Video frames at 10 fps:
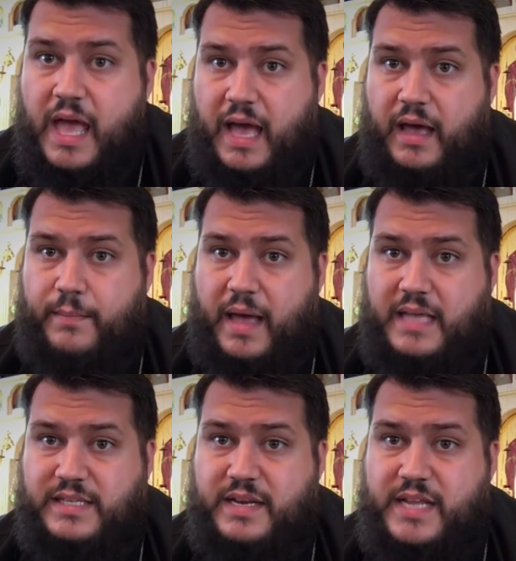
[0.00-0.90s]

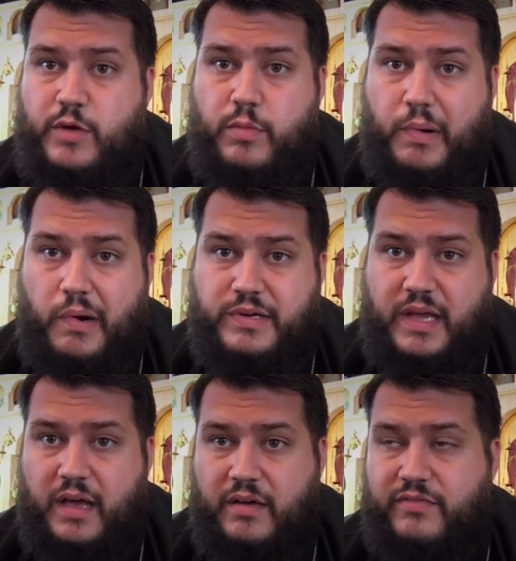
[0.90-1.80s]
as an integral part
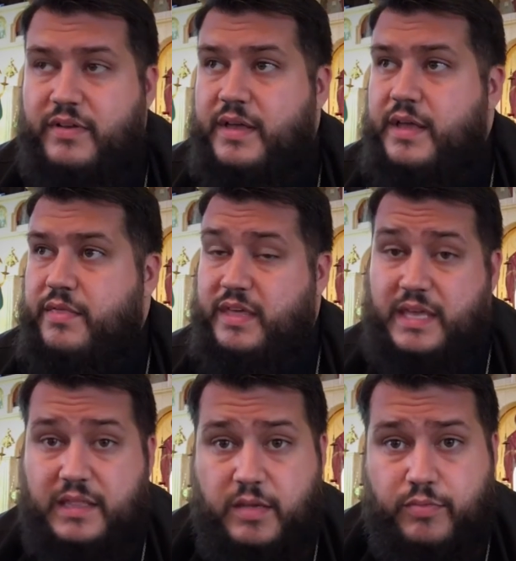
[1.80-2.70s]
of the
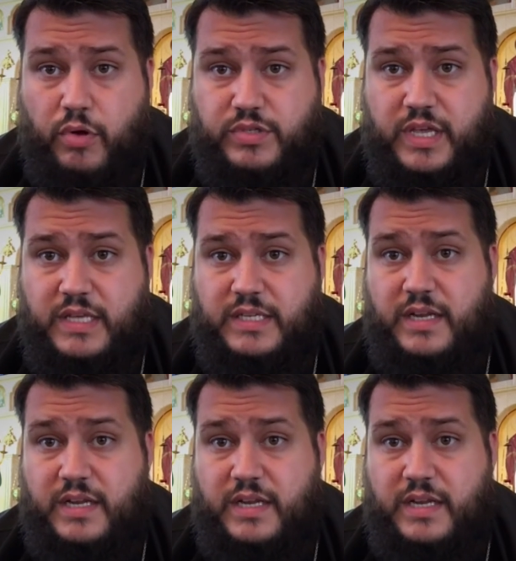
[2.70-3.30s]
healing process,